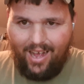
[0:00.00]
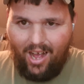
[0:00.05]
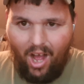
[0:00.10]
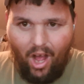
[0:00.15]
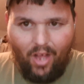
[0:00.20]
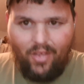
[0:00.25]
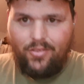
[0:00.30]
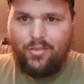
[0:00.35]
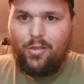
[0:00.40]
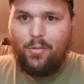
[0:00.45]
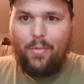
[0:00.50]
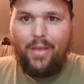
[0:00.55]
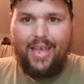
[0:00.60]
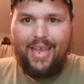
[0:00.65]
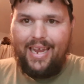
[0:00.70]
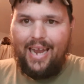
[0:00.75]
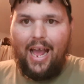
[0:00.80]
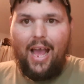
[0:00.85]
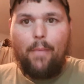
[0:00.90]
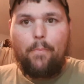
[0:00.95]
Awesome.
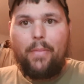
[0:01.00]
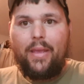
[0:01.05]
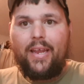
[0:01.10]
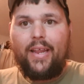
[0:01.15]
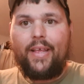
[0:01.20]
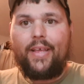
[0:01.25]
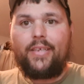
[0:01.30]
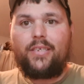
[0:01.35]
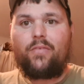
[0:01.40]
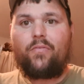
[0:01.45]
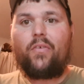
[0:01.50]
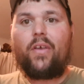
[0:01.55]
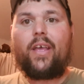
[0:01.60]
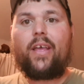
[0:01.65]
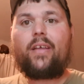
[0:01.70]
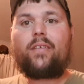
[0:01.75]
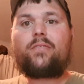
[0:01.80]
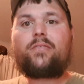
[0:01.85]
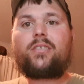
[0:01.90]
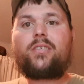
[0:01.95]
And I've been his
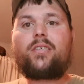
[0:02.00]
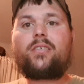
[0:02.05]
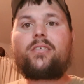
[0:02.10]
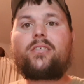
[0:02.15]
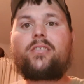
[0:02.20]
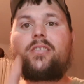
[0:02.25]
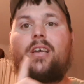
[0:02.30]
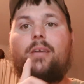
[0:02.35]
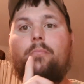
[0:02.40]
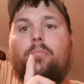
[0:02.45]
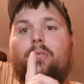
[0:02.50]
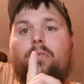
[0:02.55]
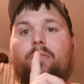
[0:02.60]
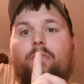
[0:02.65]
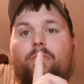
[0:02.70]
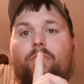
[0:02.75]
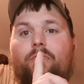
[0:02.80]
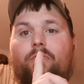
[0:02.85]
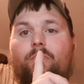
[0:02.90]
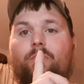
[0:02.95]
fan since
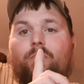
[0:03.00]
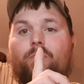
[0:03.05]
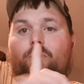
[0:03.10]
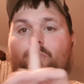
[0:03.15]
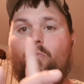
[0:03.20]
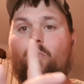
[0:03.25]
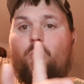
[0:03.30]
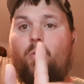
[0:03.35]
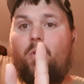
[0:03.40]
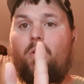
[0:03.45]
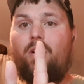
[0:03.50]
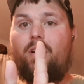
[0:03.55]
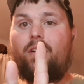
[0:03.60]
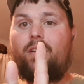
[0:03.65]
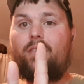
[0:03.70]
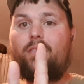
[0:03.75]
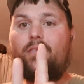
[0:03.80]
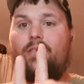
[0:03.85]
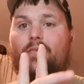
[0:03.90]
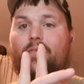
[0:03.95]
number
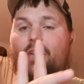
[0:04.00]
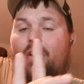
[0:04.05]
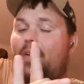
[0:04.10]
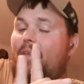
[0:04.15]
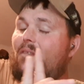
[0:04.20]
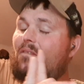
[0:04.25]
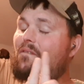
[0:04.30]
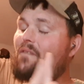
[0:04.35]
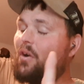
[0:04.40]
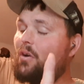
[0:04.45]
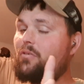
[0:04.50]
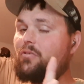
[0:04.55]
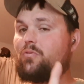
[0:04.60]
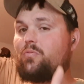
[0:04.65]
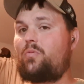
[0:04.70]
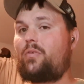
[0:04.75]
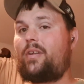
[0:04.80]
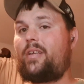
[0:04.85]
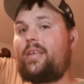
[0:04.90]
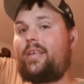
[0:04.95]
one, the very first
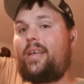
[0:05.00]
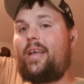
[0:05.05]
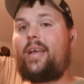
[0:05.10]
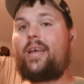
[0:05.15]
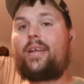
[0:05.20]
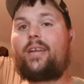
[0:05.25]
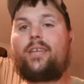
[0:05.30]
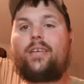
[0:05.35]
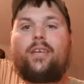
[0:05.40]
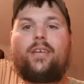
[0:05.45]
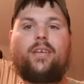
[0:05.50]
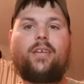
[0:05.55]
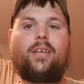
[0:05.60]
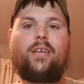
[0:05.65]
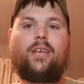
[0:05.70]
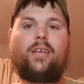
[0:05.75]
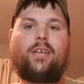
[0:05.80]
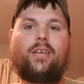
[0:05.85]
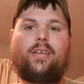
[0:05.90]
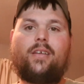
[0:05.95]
one he had.
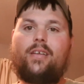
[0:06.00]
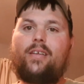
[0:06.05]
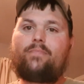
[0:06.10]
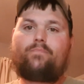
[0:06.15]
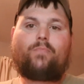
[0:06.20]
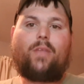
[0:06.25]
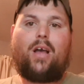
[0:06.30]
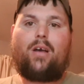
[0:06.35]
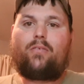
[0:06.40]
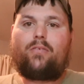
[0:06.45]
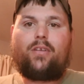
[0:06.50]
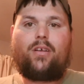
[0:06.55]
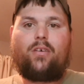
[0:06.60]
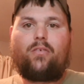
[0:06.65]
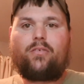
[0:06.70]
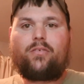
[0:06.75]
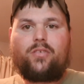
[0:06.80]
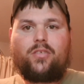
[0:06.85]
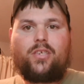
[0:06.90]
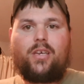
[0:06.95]
I don't
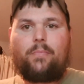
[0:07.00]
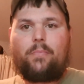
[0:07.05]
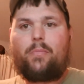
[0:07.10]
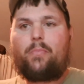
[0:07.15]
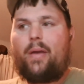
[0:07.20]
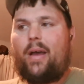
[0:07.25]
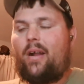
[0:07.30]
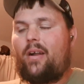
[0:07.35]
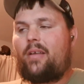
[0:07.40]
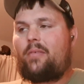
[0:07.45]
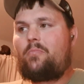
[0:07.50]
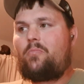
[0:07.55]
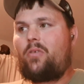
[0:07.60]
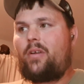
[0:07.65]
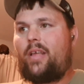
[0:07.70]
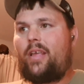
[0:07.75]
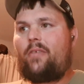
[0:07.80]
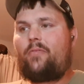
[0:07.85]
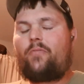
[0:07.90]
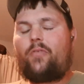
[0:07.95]
know, it's something about him
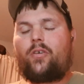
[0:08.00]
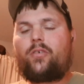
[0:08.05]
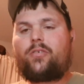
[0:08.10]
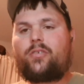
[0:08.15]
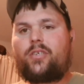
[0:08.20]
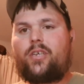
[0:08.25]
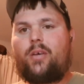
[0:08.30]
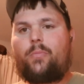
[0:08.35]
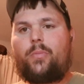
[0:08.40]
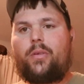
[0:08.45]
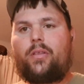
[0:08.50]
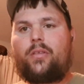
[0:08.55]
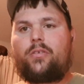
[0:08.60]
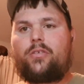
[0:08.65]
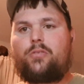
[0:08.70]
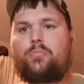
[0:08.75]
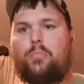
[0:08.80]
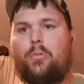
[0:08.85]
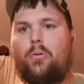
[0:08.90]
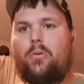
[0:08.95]
when he first come in the
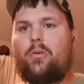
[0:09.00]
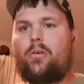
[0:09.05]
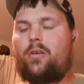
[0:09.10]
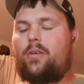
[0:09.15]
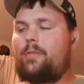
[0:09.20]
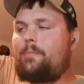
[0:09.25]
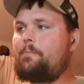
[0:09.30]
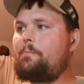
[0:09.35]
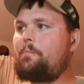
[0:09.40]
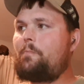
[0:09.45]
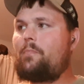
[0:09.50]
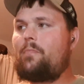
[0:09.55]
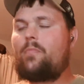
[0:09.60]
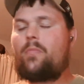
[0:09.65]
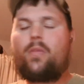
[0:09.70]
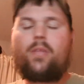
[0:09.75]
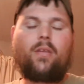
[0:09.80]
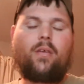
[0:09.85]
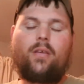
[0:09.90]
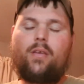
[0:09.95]
sport.
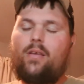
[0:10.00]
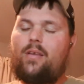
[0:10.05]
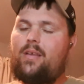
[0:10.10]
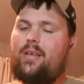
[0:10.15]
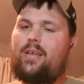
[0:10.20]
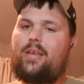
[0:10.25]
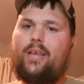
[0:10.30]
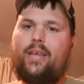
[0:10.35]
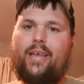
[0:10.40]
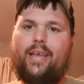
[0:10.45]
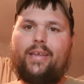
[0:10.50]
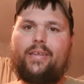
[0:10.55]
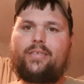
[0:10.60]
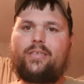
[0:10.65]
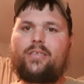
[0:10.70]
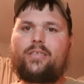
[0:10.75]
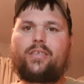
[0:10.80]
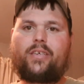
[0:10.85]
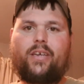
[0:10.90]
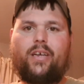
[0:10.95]
He
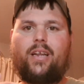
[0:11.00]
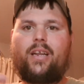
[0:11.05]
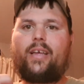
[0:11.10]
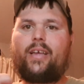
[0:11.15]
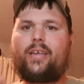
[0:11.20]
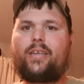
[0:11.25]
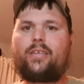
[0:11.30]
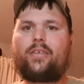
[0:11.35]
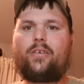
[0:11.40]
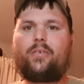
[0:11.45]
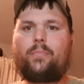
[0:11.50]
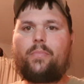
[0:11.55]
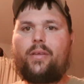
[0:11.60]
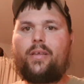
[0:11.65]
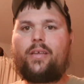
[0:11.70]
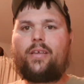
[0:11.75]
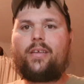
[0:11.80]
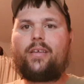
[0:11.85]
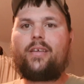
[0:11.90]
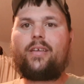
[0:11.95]
just clicked to
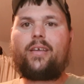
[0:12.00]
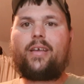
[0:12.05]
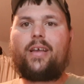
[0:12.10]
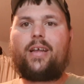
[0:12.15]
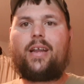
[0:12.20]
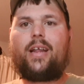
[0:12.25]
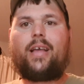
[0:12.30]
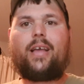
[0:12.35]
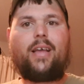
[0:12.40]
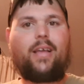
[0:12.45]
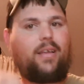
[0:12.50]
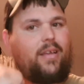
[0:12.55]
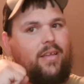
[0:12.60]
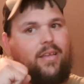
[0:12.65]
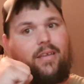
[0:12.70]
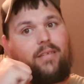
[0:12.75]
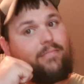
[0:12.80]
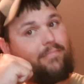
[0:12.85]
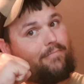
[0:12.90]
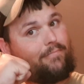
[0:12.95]
me. And
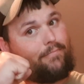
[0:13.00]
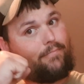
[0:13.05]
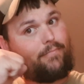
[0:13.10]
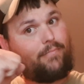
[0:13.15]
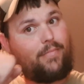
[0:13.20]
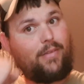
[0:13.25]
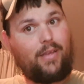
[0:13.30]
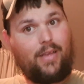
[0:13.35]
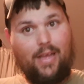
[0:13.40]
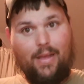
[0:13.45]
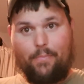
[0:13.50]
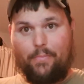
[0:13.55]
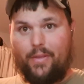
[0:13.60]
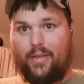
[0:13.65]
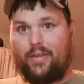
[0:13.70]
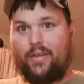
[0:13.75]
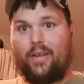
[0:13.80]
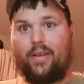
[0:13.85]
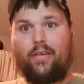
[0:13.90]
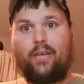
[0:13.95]
I've
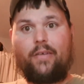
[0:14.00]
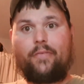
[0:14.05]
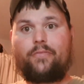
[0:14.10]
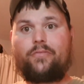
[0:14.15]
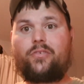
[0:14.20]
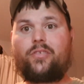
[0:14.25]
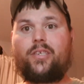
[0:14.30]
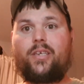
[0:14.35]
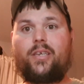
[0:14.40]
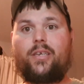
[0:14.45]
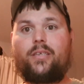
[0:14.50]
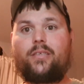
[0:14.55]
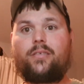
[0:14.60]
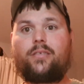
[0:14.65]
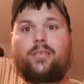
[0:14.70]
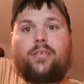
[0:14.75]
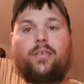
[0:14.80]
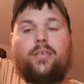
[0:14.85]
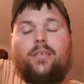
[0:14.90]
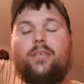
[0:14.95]
been there ever
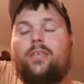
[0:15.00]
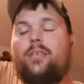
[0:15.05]
since.